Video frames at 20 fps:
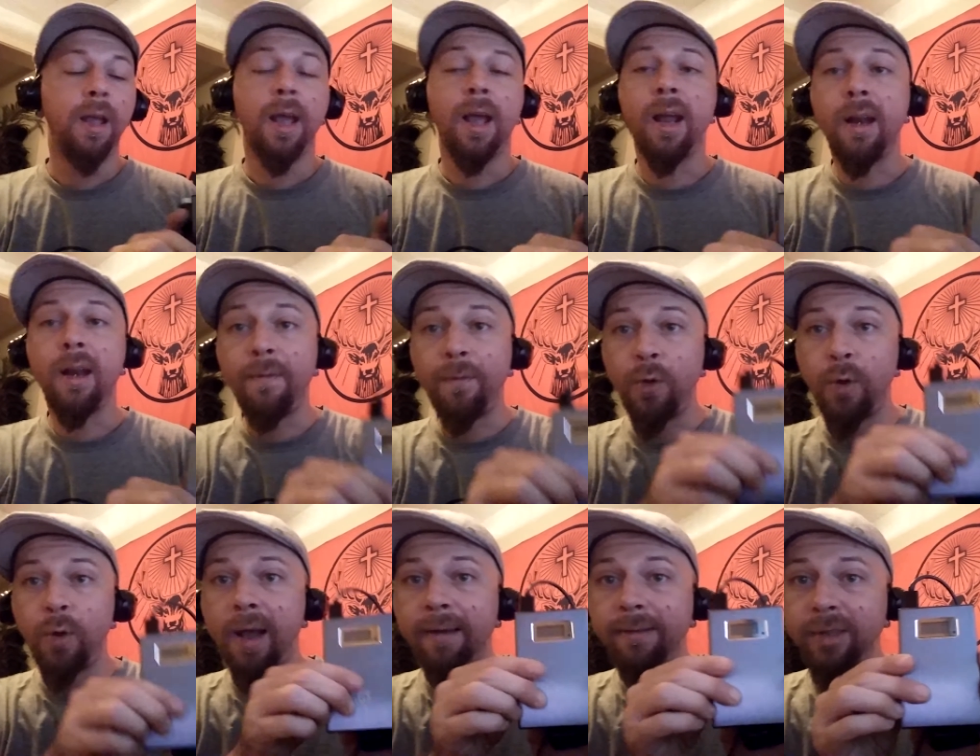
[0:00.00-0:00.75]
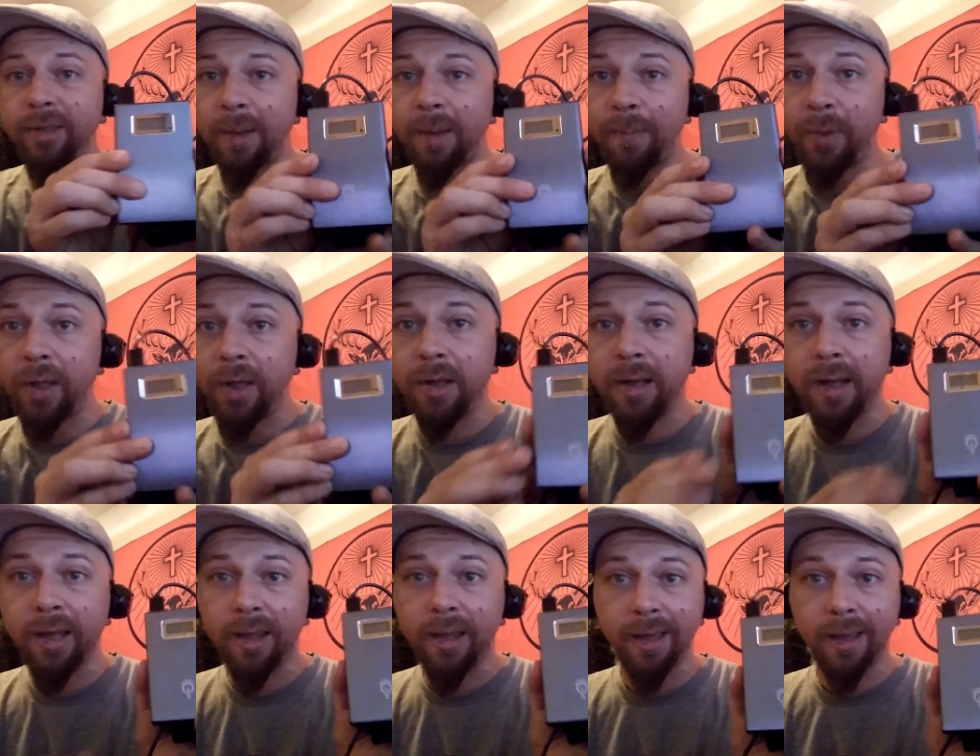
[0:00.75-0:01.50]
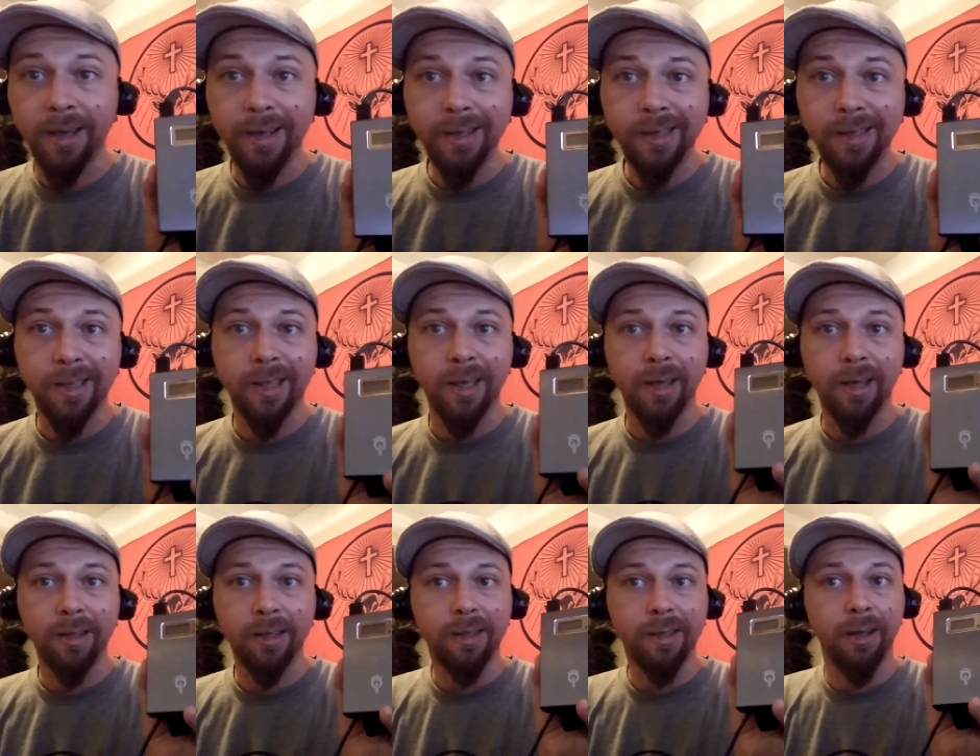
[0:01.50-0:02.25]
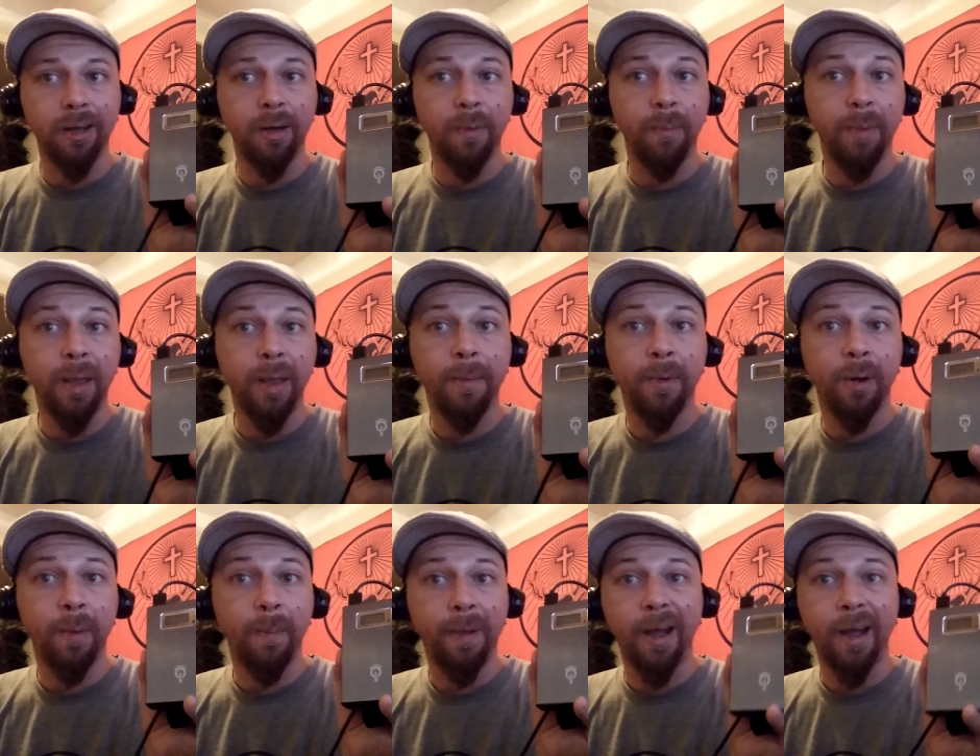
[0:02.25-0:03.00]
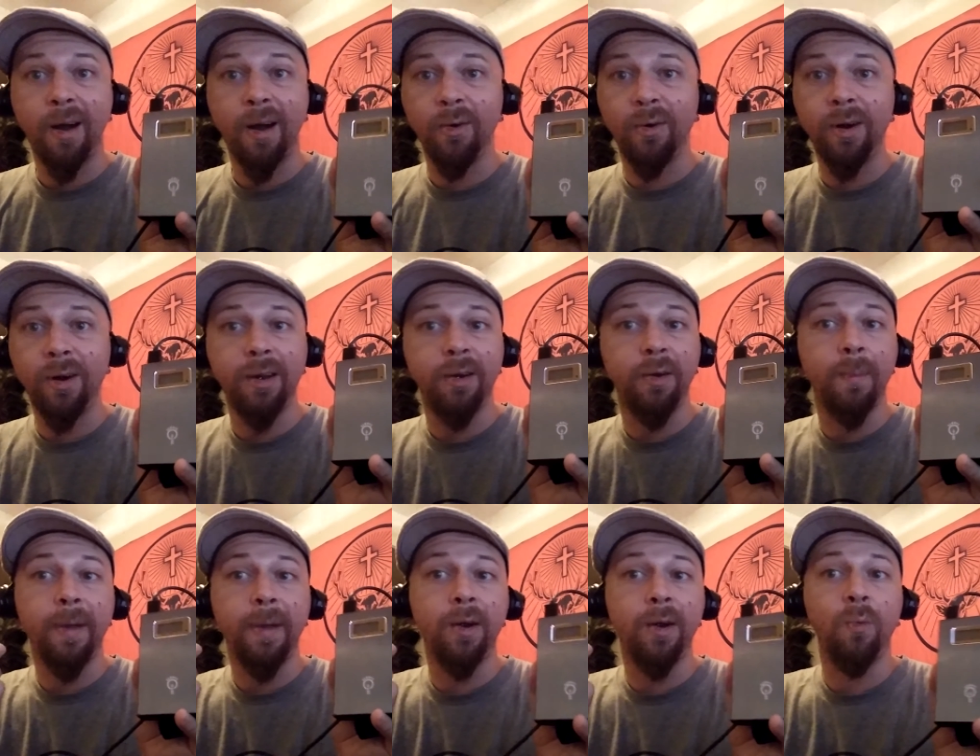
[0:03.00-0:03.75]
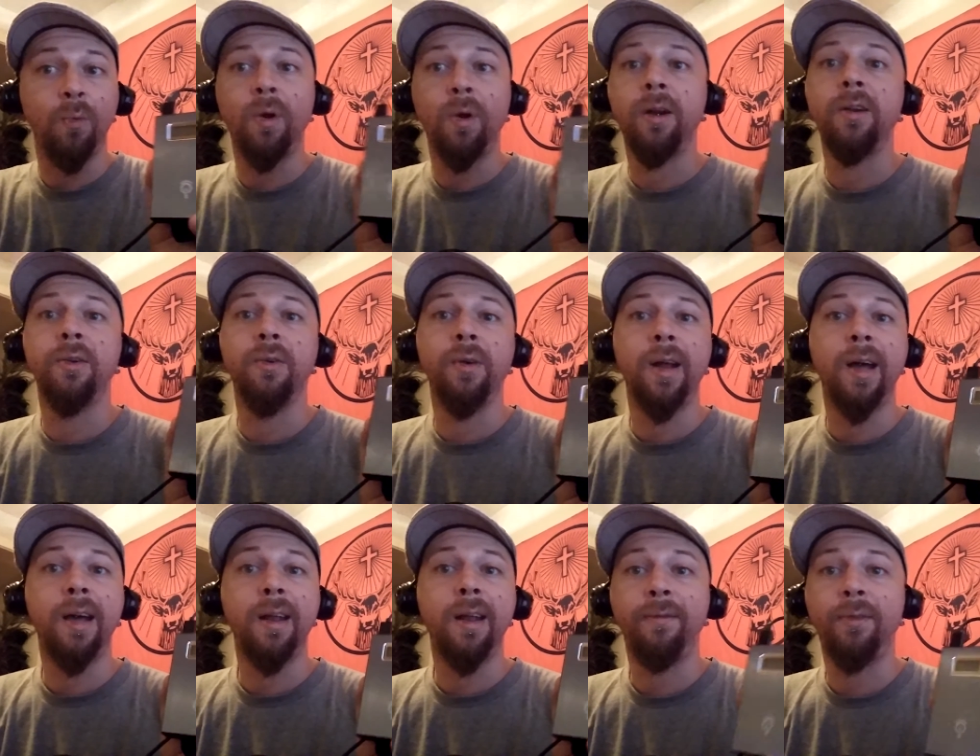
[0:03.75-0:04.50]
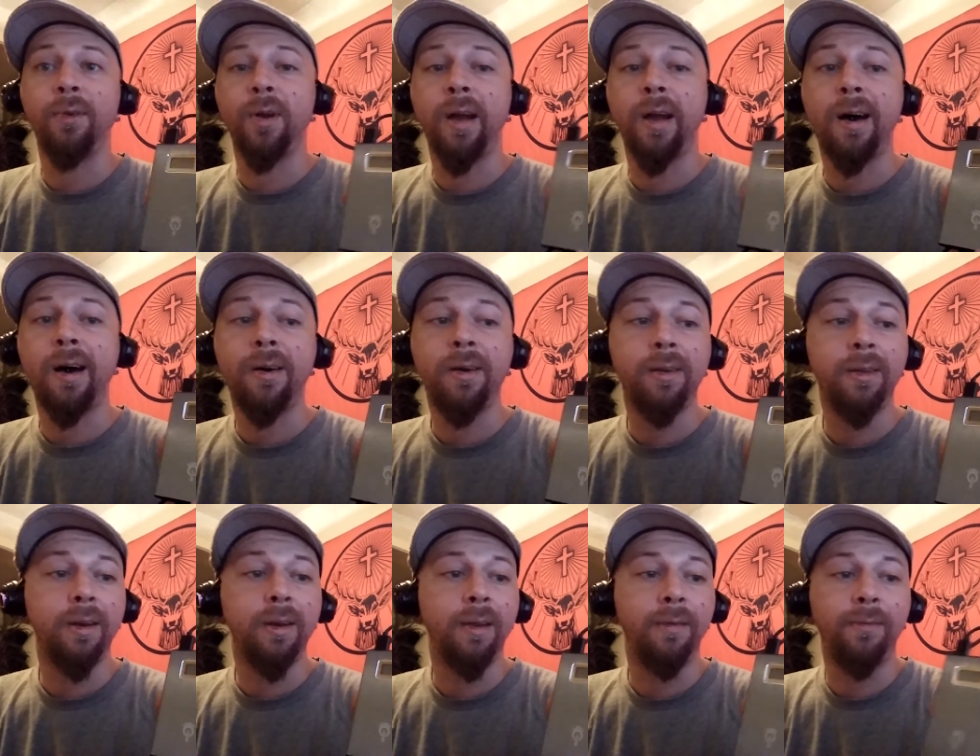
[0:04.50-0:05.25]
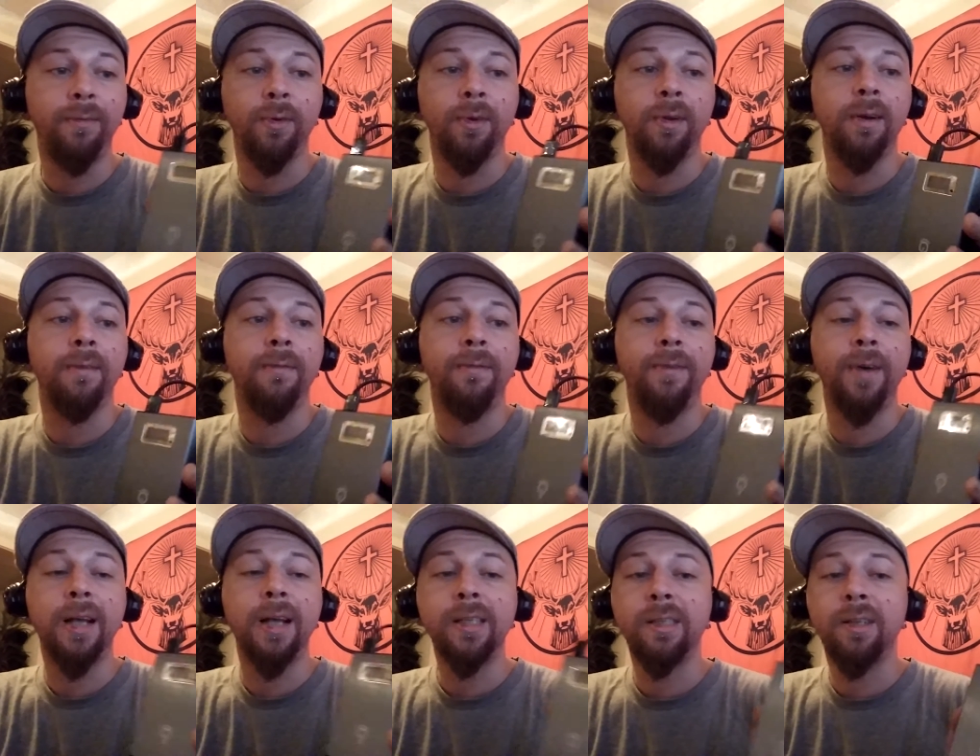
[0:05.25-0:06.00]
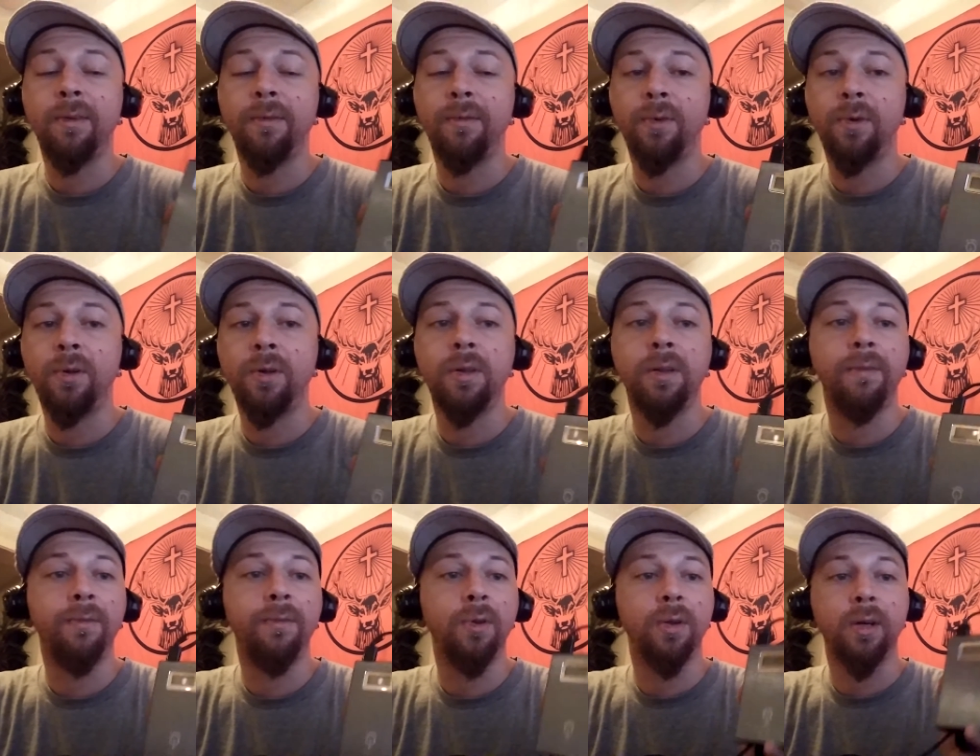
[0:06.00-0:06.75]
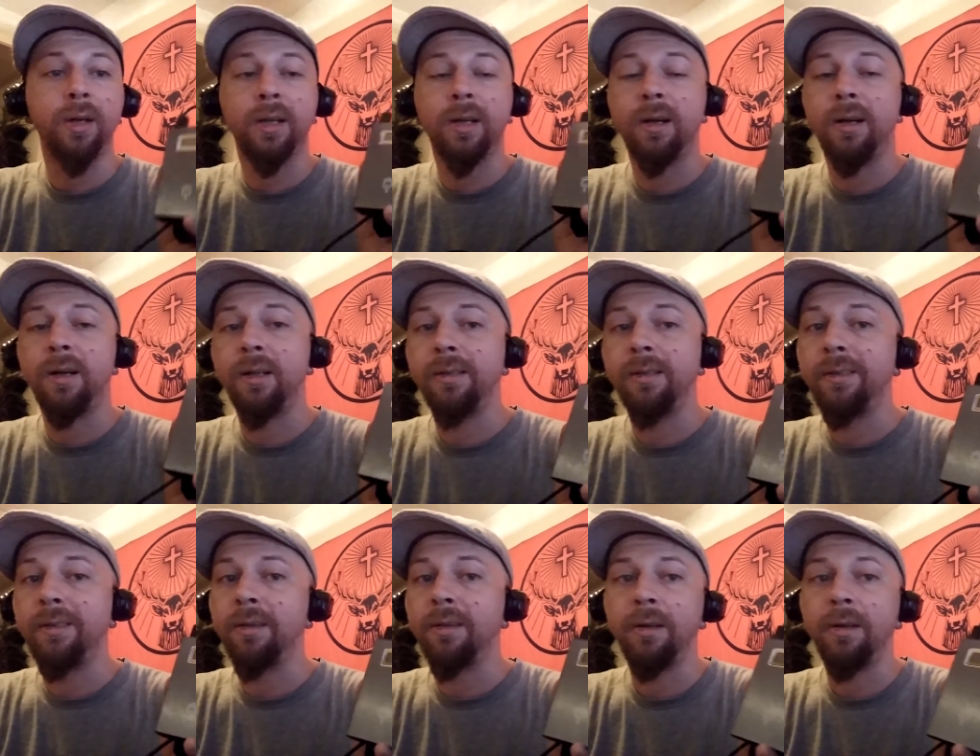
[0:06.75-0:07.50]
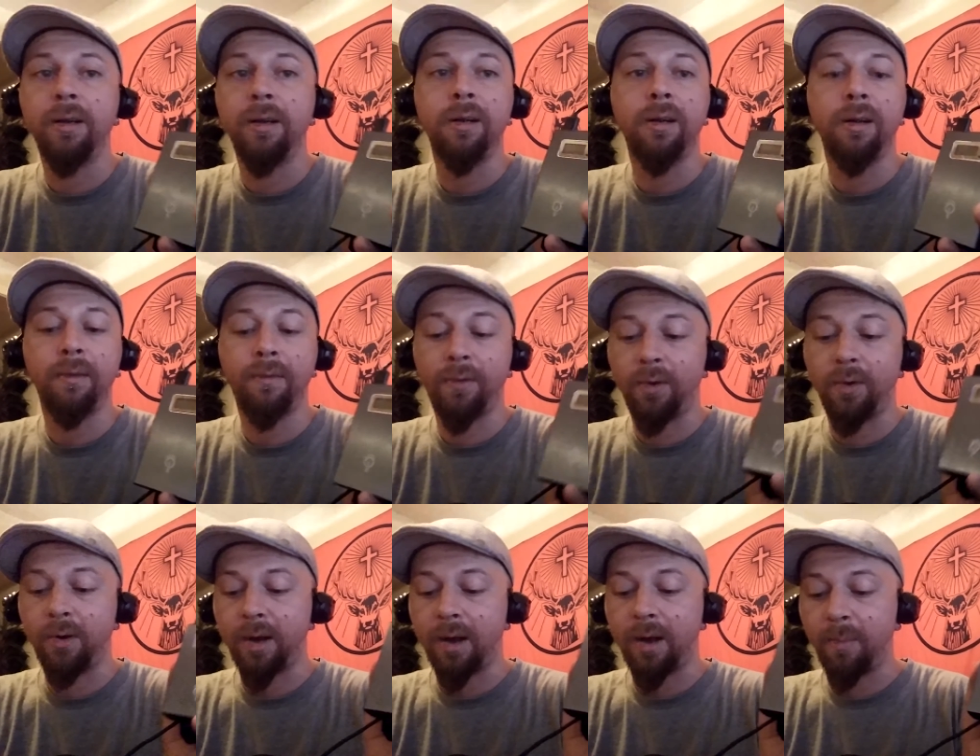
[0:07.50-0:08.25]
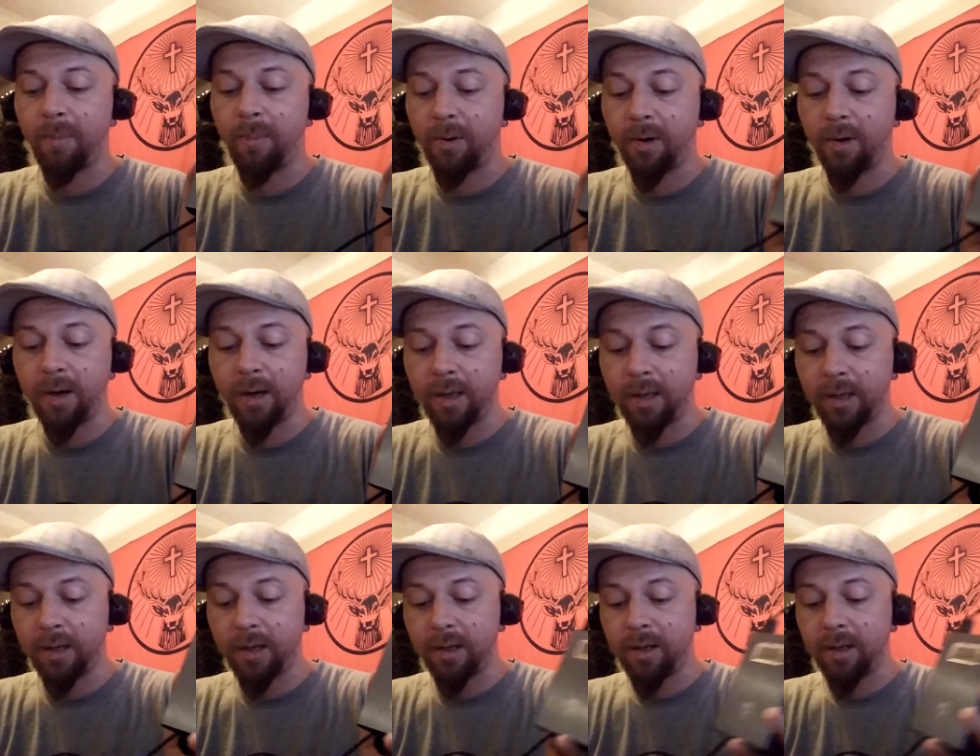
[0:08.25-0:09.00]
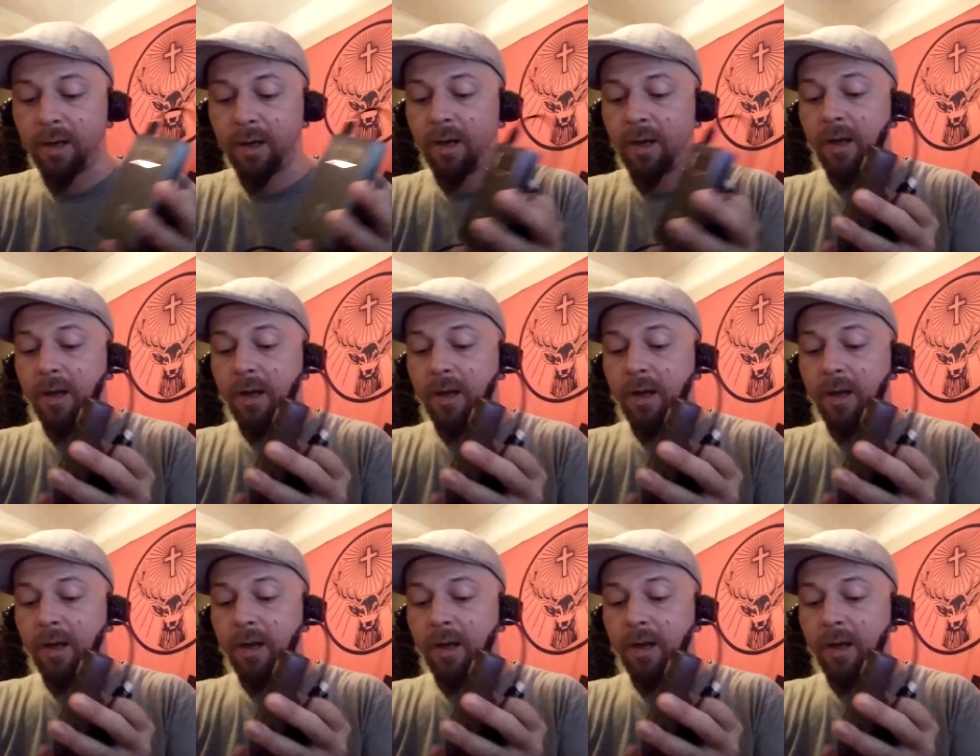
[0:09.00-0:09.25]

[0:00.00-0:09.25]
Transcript: And if you have something like this that's going to be able to power it no matter where you're at, if you're out, if you're at a festival, if you're at a concert, if you're out partying,